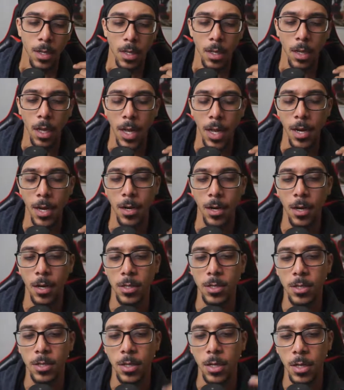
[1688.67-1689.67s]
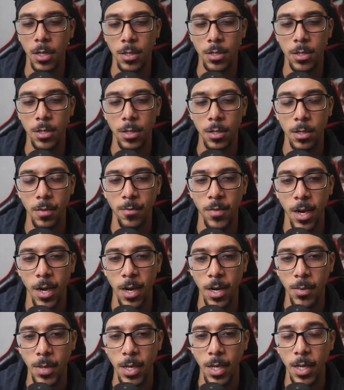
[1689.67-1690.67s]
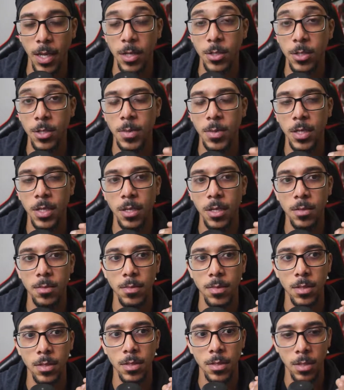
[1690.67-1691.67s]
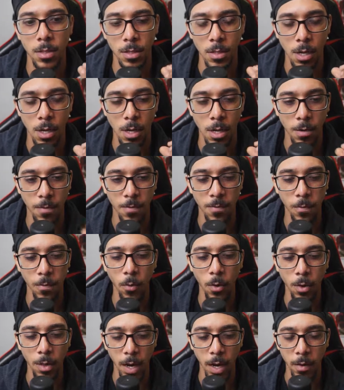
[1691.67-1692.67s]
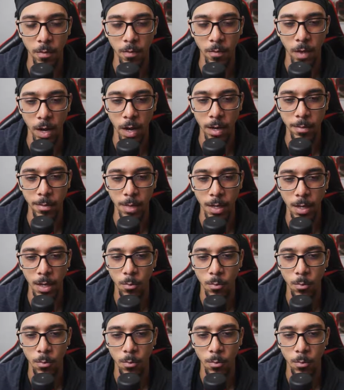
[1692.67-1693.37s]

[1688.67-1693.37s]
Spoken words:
hear a song in a certain environment and it just becomes a song for that environment.